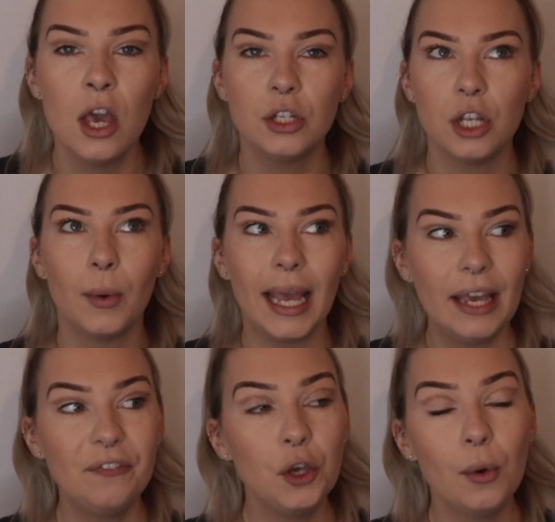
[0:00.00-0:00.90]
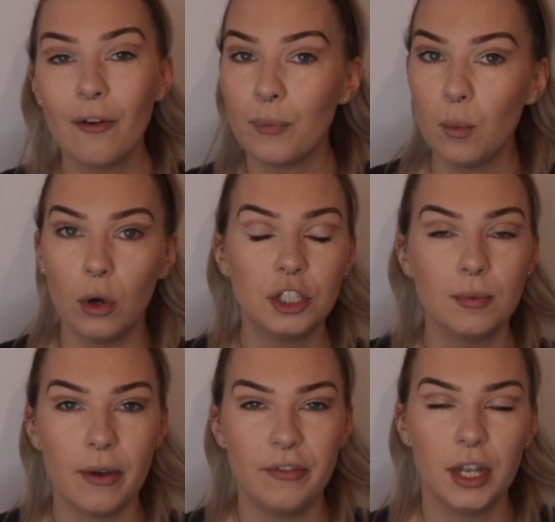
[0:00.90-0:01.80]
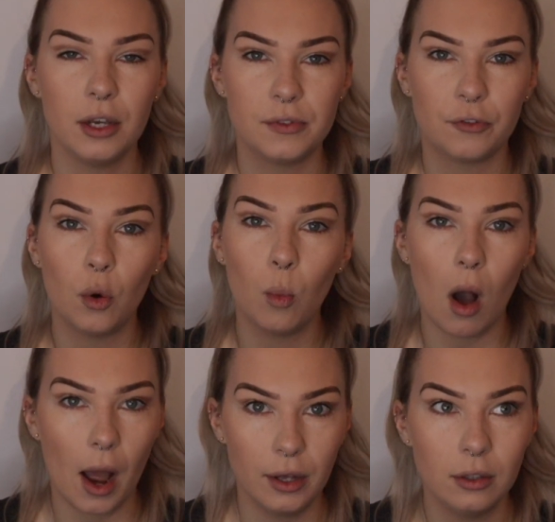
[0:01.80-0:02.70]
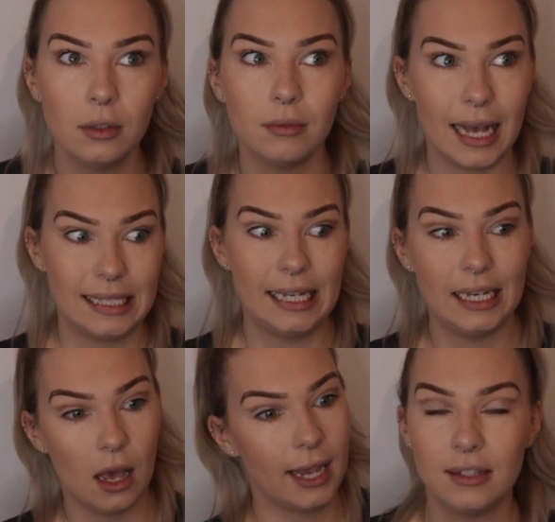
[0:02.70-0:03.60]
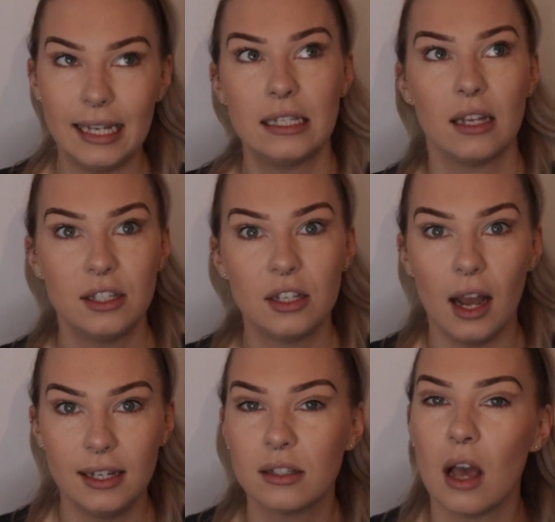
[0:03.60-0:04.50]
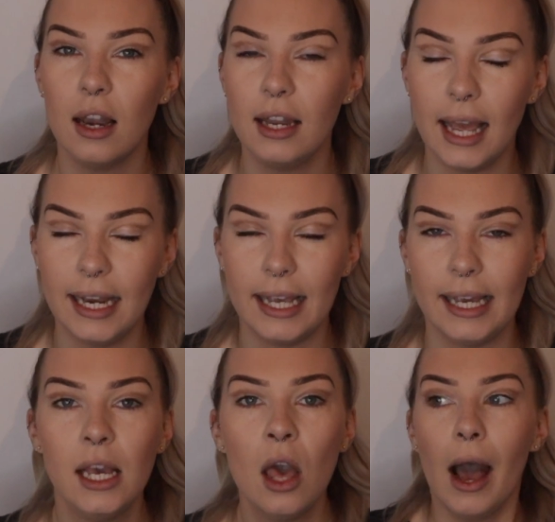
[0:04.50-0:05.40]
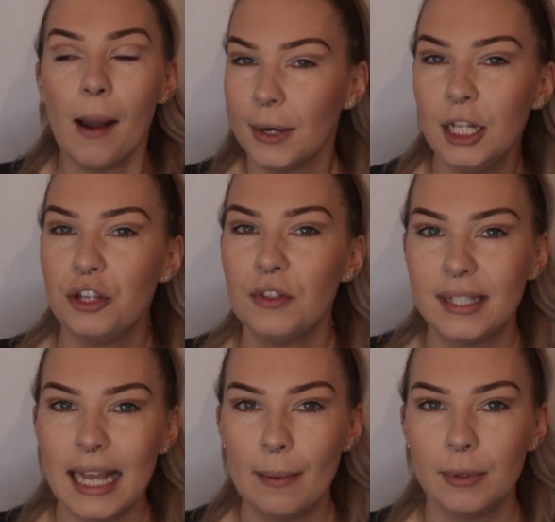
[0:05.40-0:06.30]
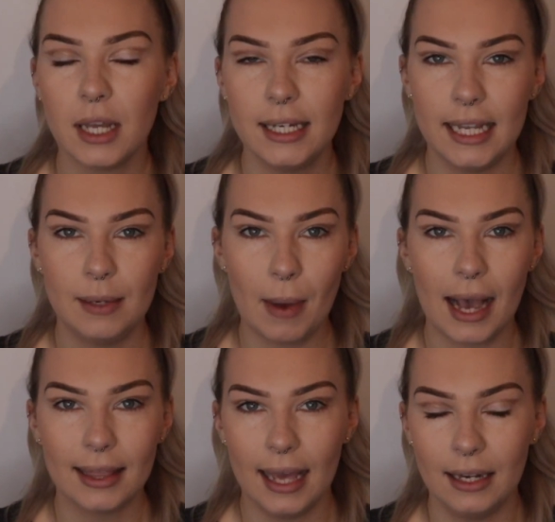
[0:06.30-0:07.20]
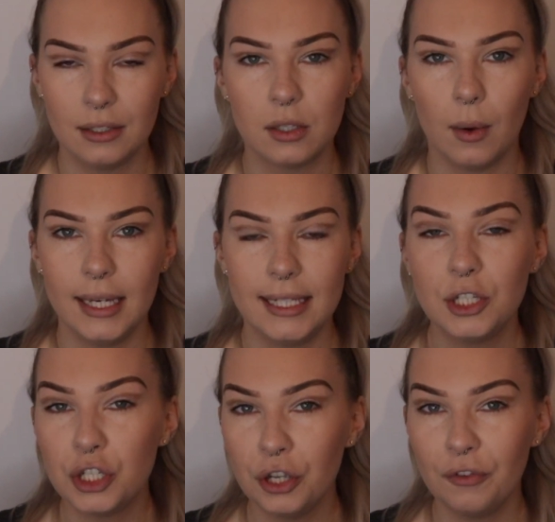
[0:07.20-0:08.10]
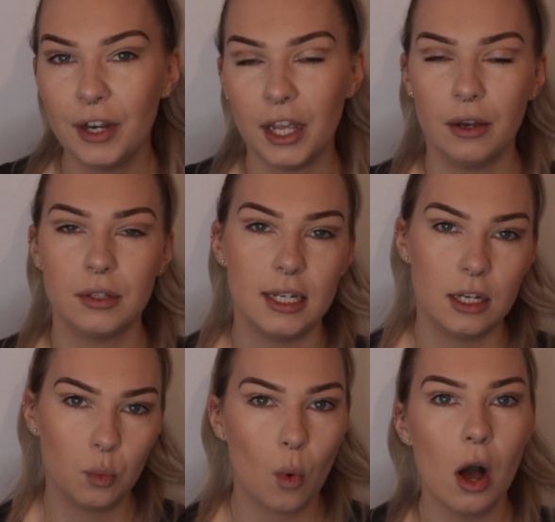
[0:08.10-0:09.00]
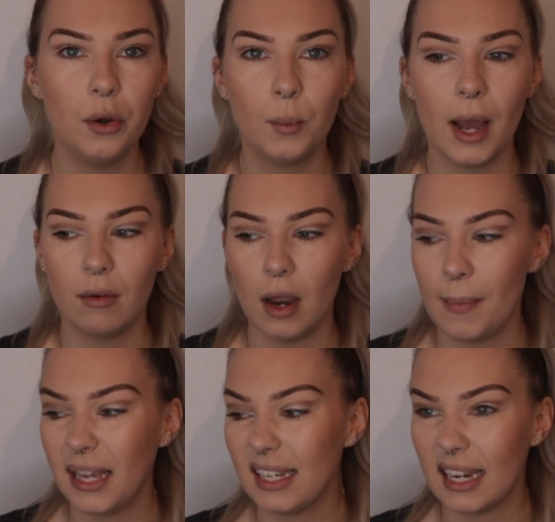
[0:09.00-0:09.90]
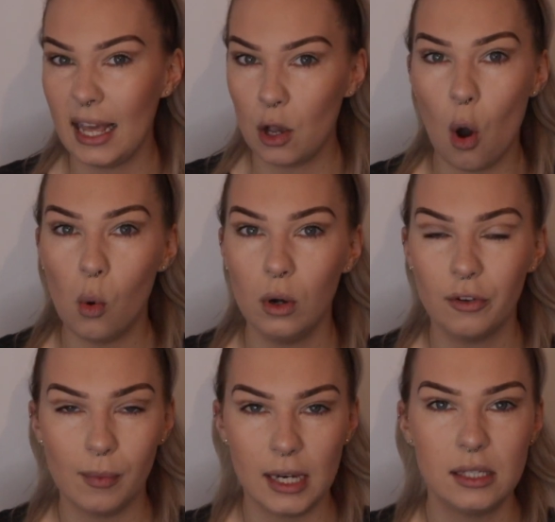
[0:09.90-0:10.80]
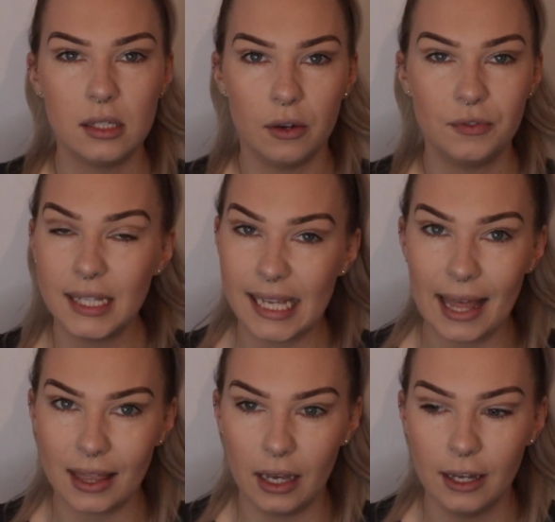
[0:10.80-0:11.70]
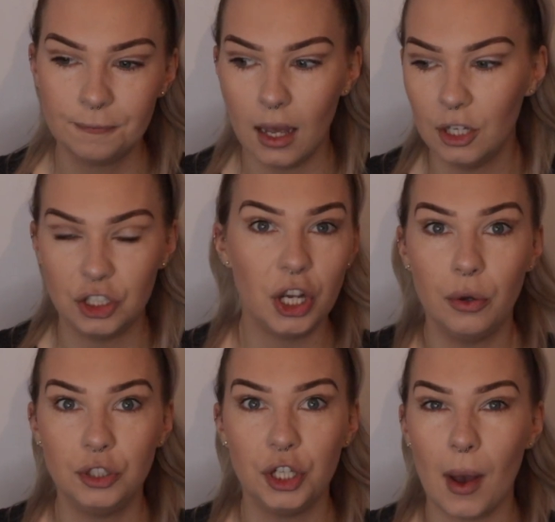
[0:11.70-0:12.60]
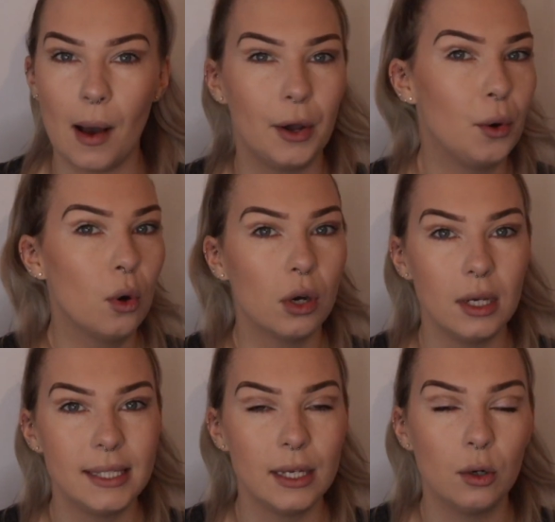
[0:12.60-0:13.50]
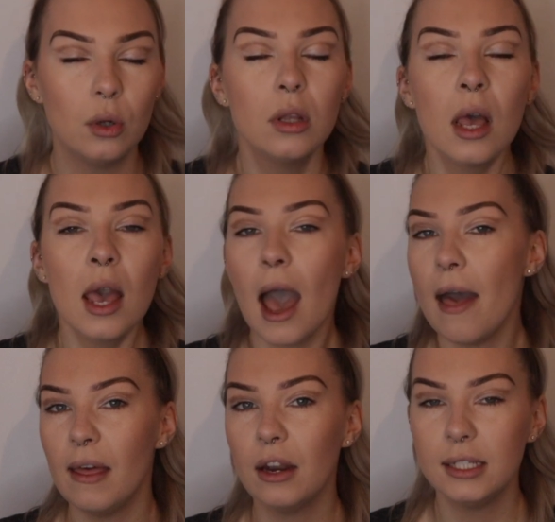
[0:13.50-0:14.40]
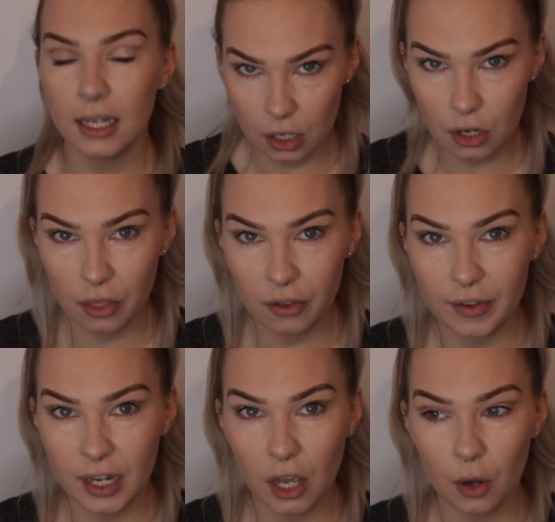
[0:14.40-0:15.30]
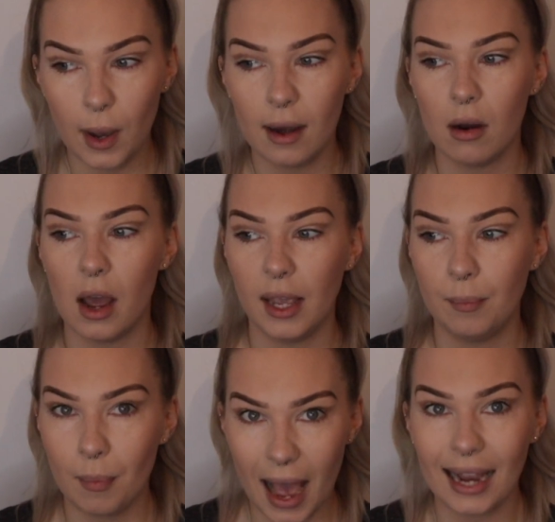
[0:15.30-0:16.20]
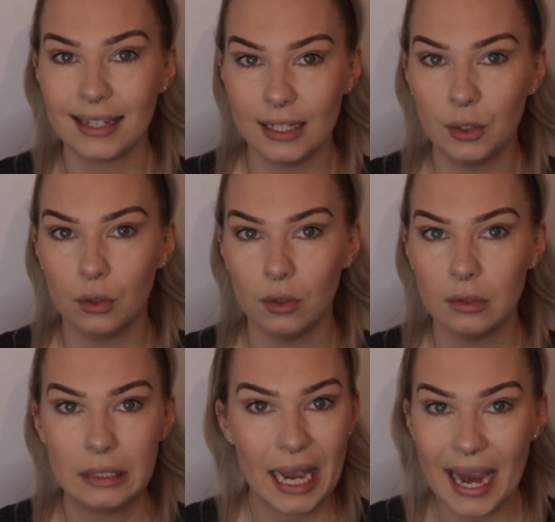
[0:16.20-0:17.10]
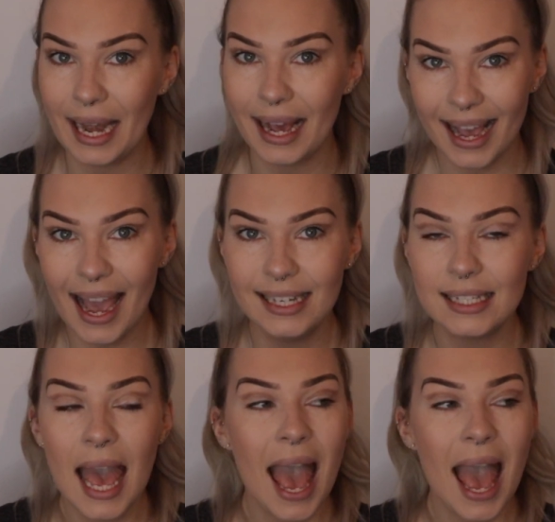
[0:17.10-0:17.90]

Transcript: So if you have been watching my videos for a while, as in like since I started Scarlet Lady, I'm going to do the same as I did back then. So I did two videos. I did one where I basically got all of my stuff together and showed you how I organised it all, and then I did another video where I packed it all in a case.